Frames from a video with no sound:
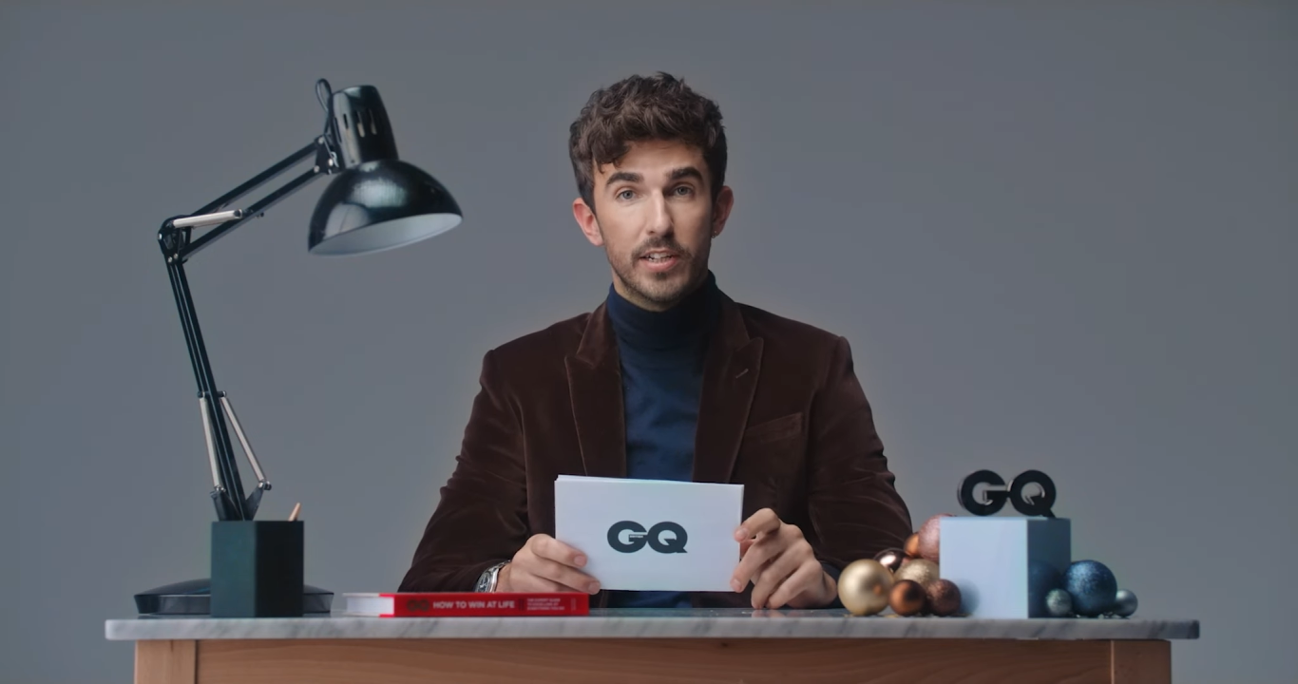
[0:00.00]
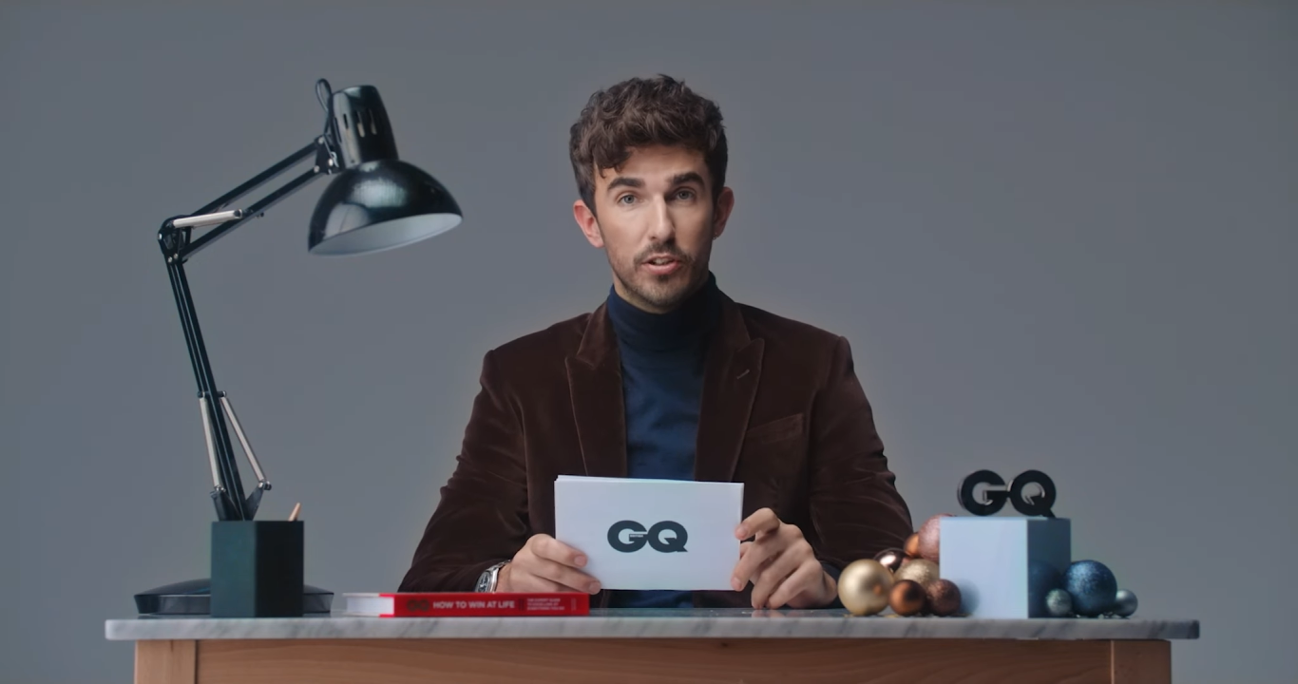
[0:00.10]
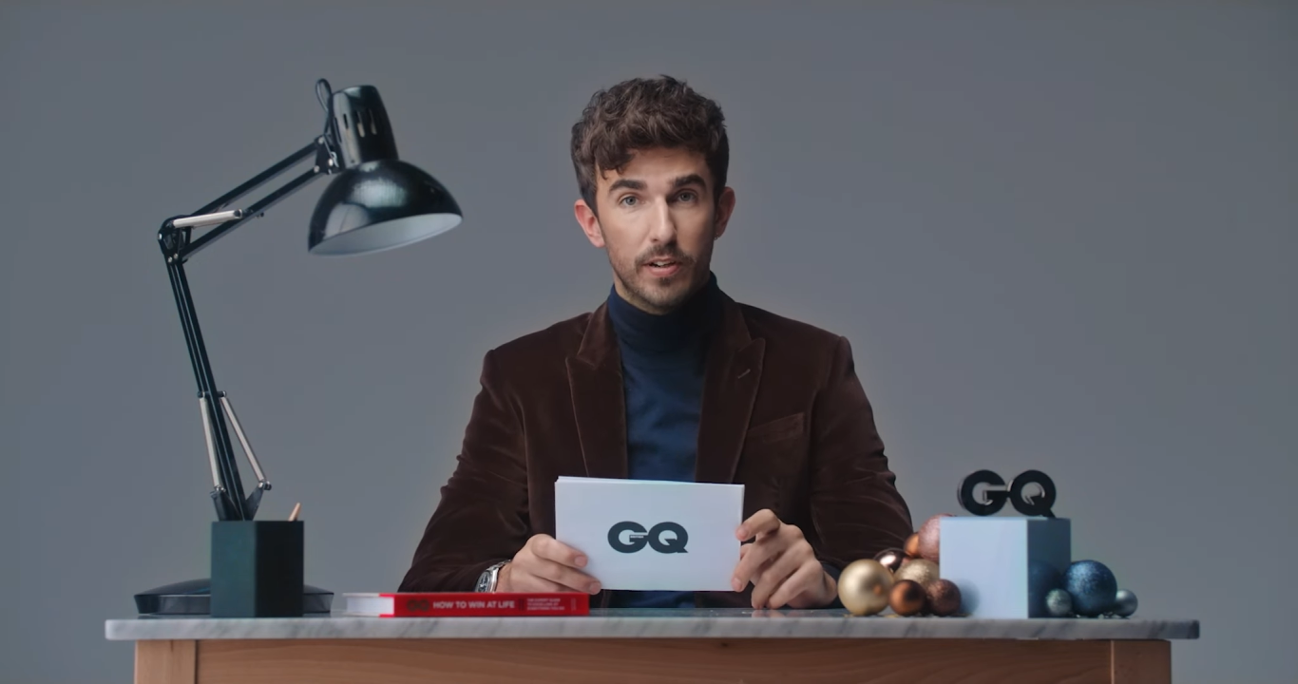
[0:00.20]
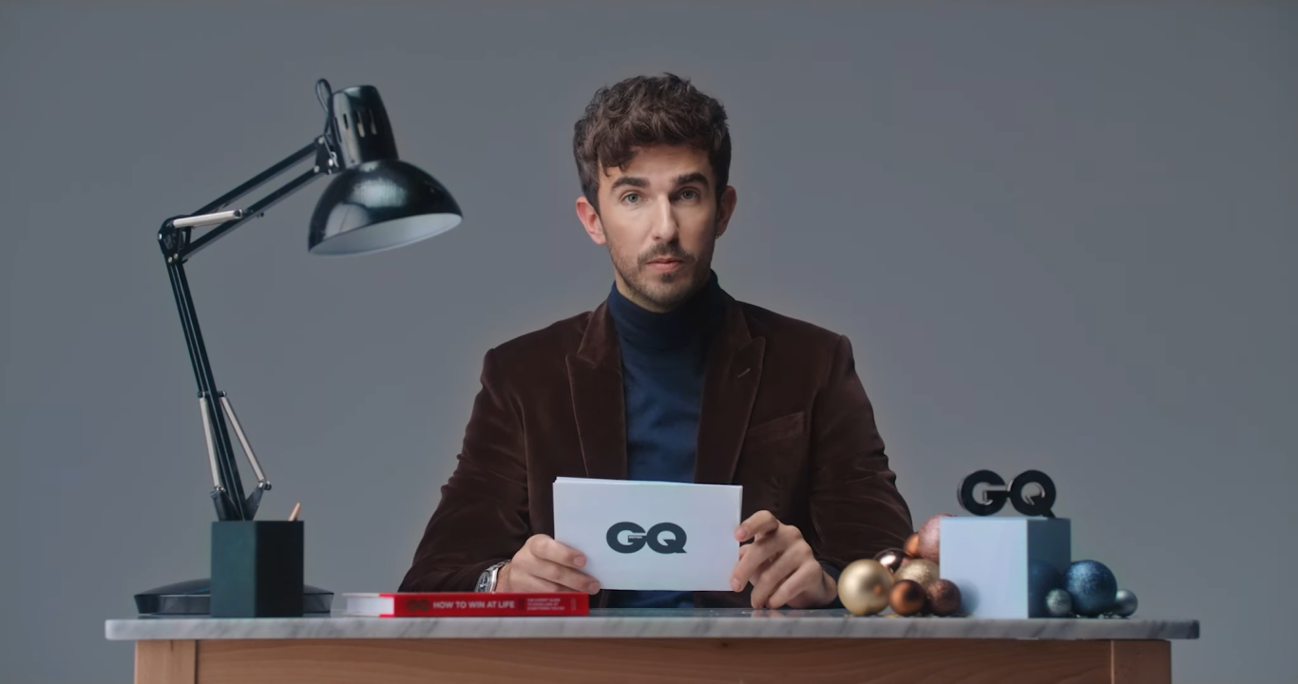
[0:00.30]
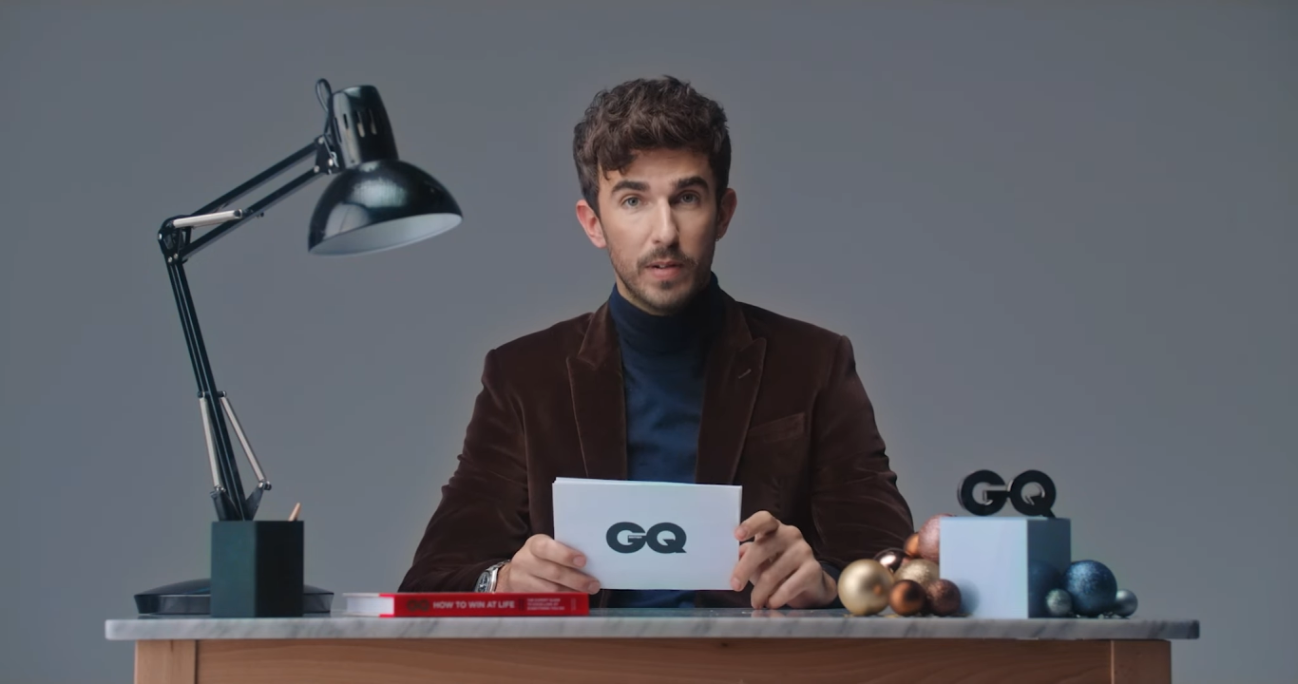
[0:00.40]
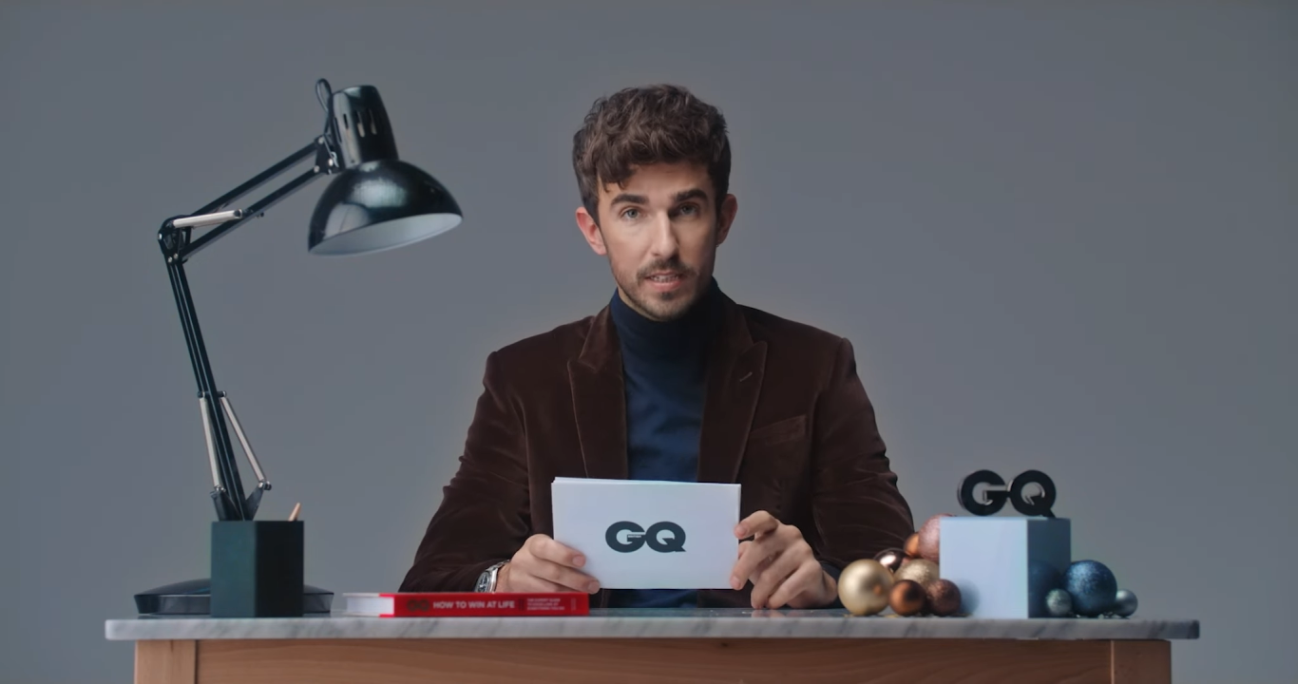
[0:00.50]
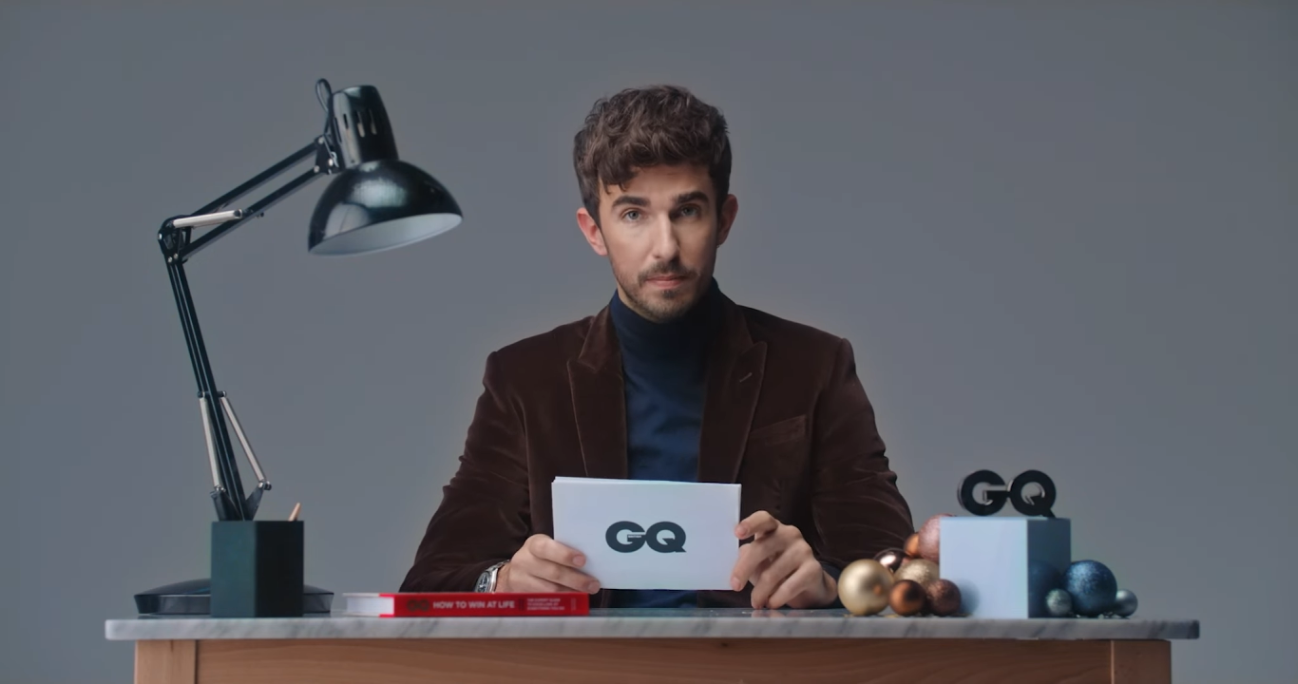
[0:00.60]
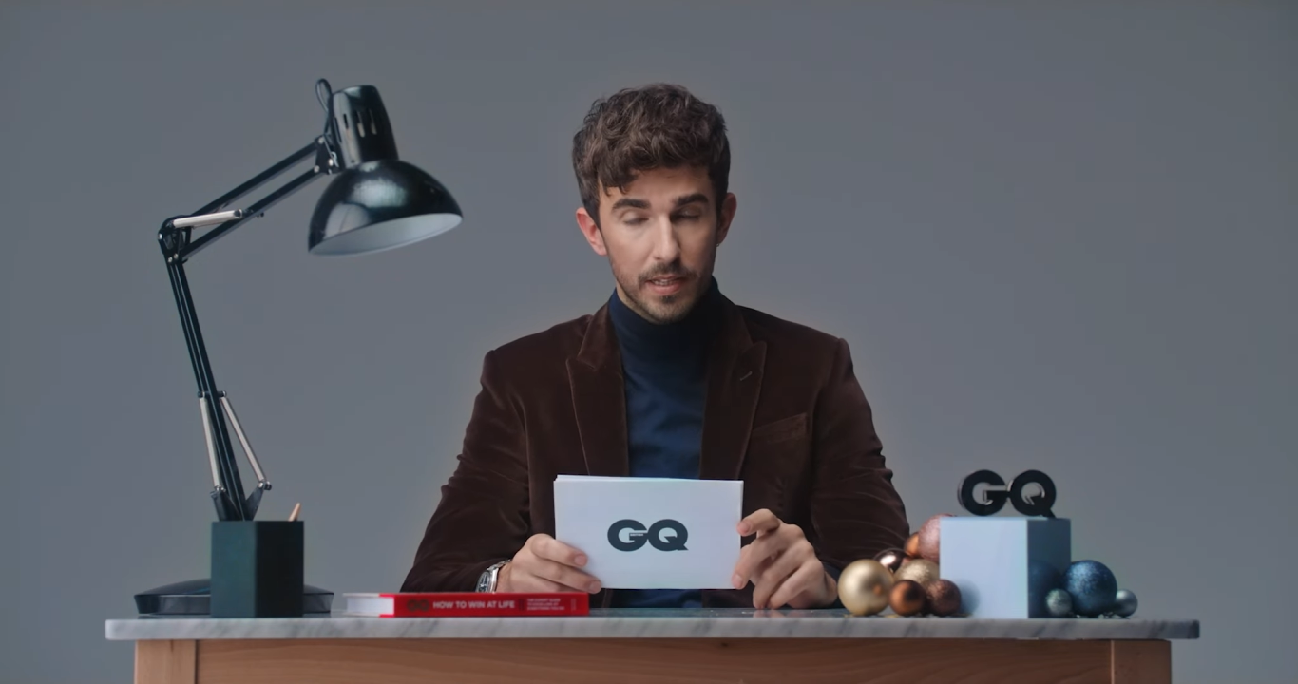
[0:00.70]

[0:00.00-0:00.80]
during the winter